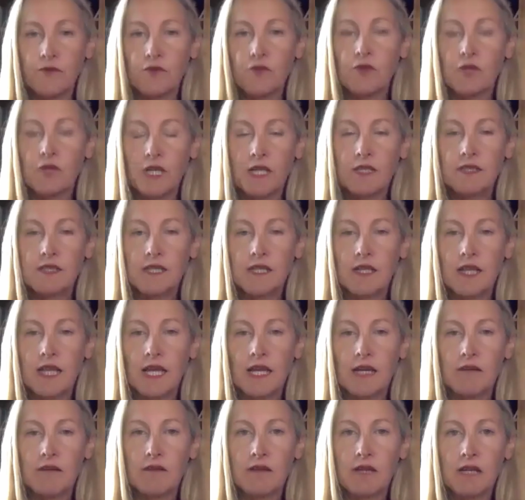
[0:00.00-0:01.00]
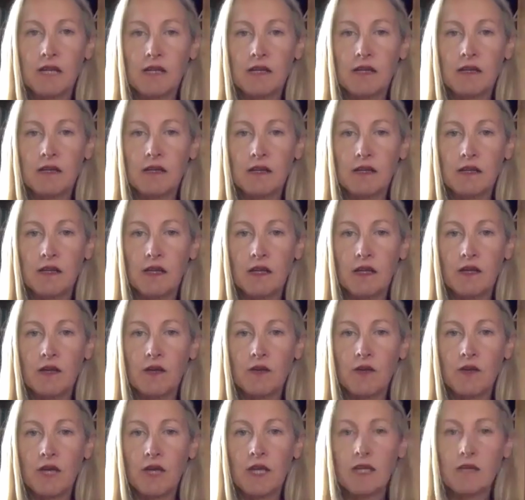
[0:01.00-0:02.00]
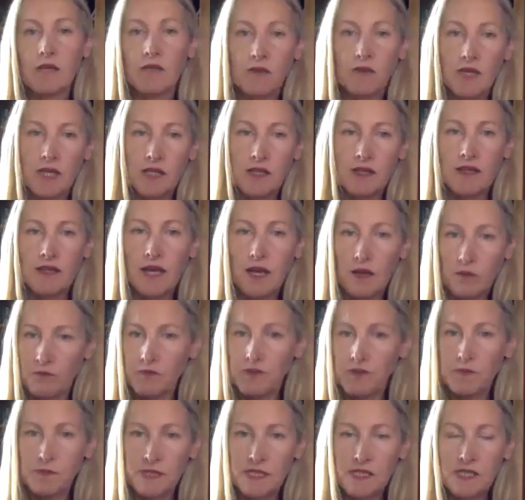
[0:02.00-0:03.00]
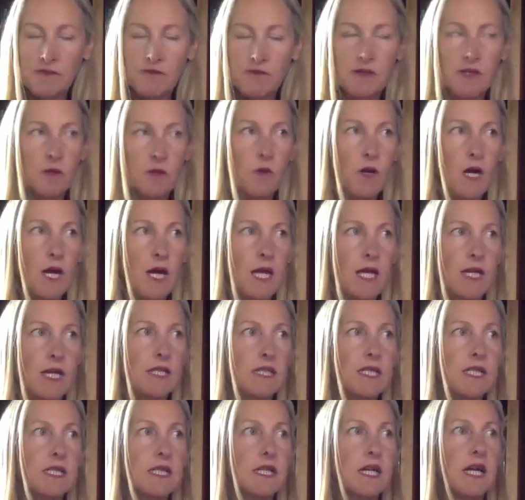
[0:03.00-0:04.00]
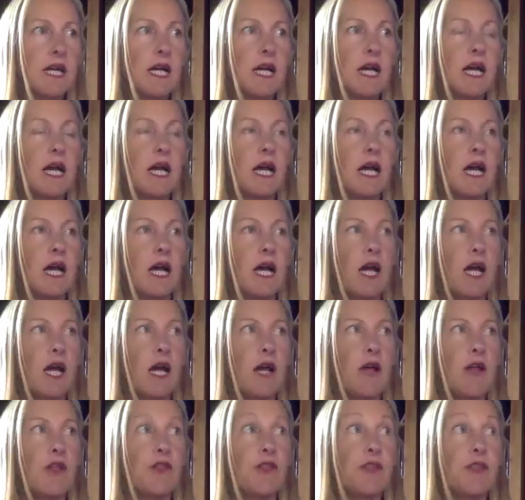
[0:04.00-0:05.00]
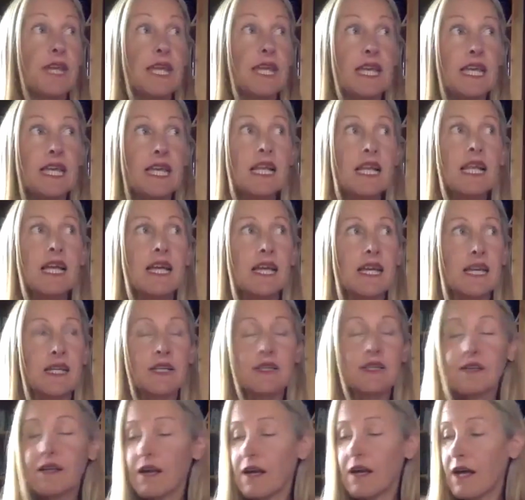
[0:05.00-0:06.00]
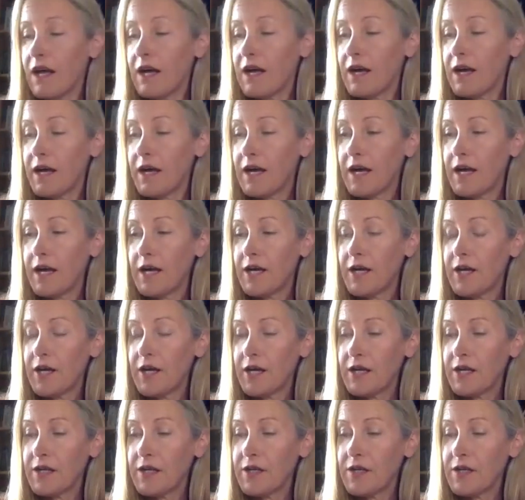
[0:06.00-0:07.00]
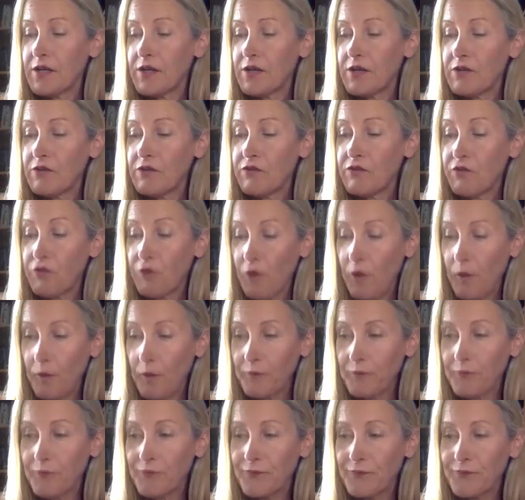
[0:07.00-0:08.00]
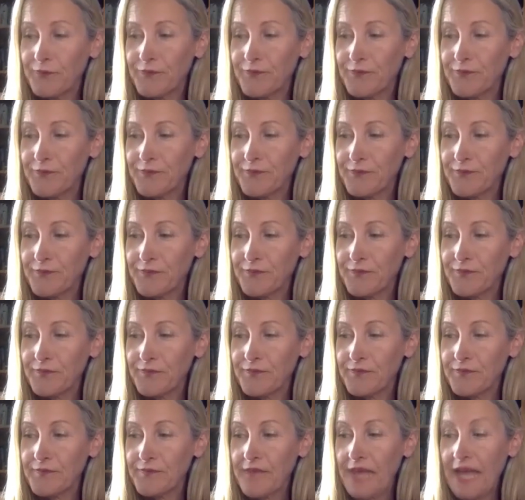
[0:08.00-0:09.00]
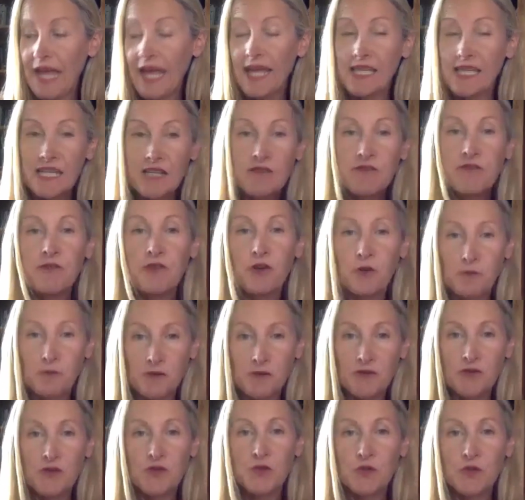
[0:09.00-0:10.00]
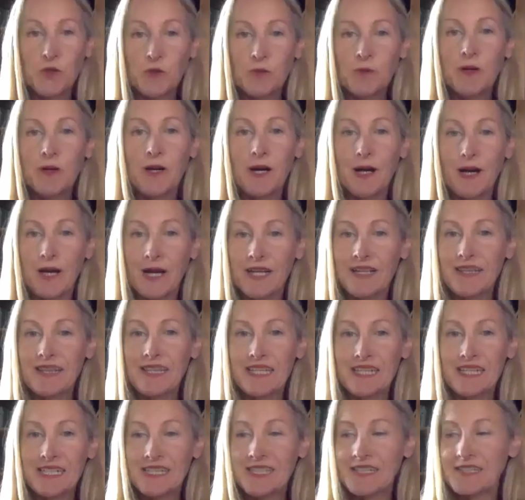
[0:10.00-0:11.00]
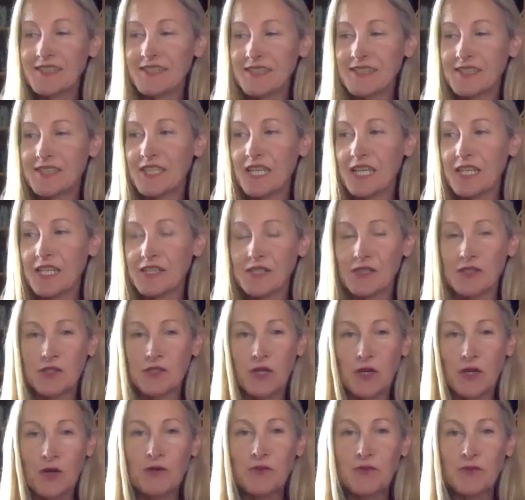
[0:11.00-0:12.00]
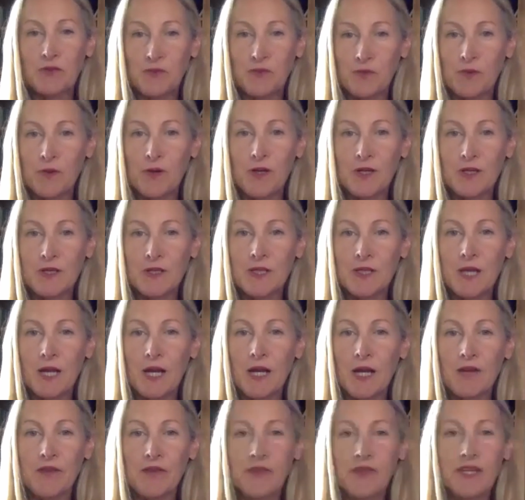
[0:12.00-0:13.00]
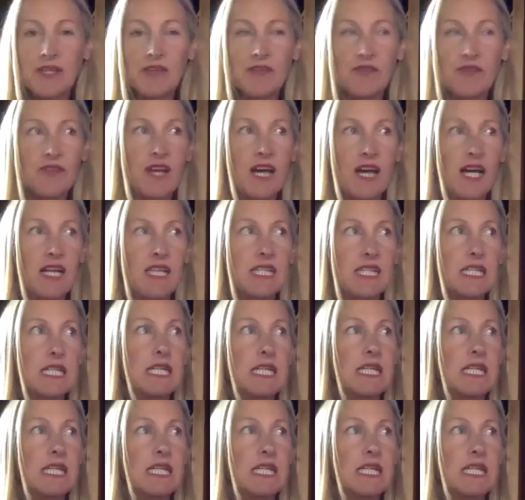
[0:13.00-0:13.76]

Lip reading: creating layering in that specific way. The healing from any form of trauma, I think, is a tough one. I think that